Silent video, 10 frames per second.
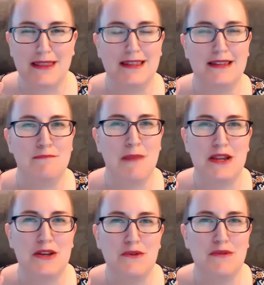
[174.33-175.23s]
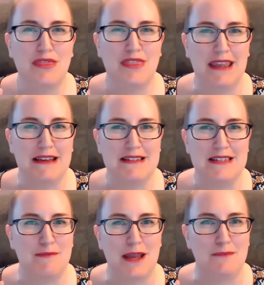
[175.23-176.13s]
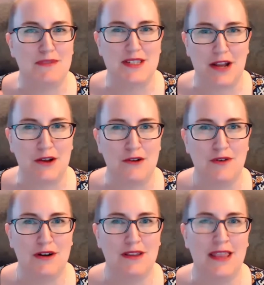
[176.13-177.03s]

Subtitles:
minute thing to be upset over.